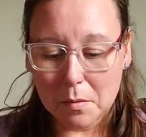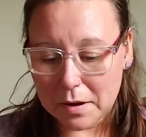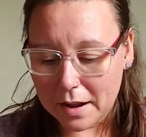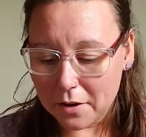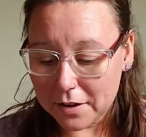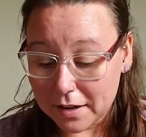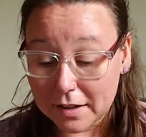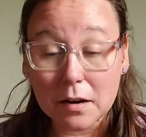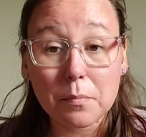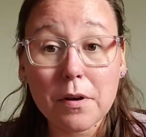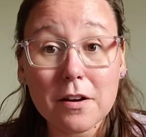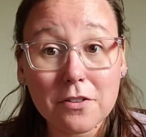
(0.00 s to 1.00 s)
Now I got to get
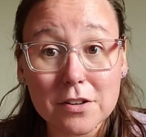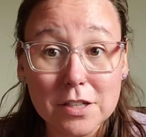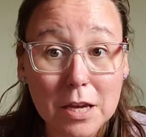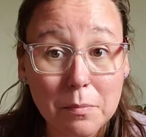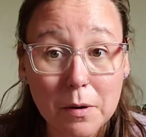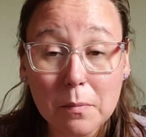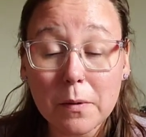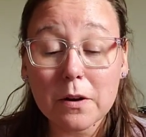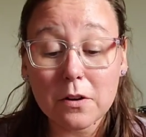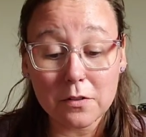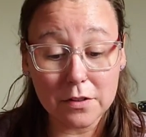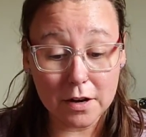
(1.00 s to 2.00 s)
a progress keeper to put
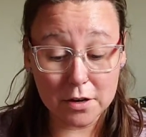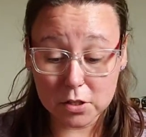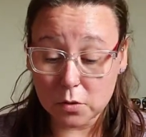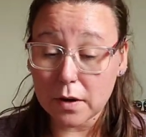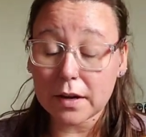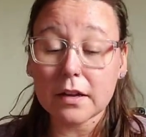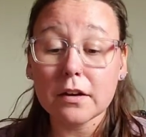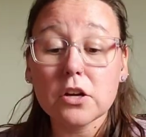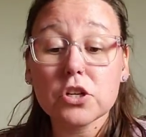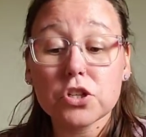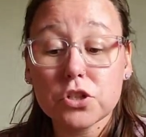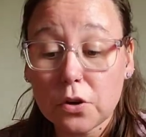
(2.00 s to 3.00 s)
it on there so I can
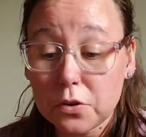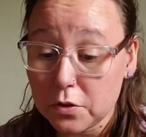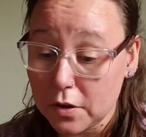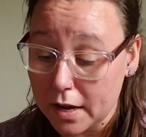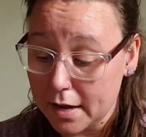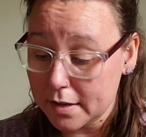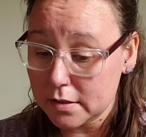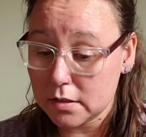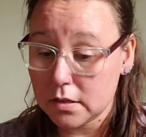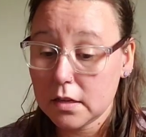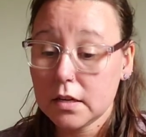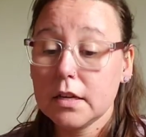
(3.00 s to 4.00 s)
show you
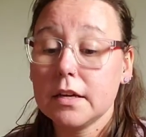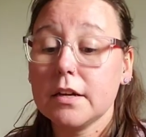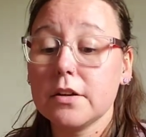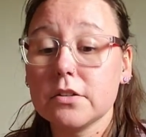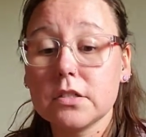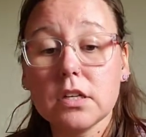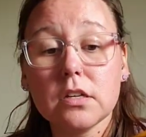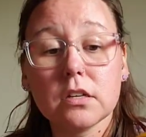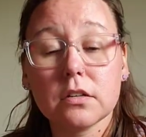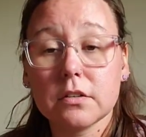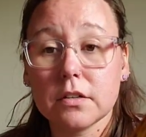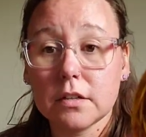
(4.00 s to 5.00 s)
guys. Here's the
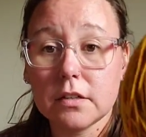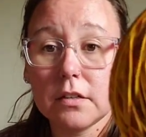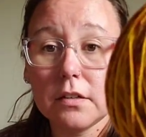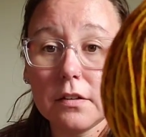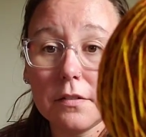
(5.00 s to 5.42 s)
yarn.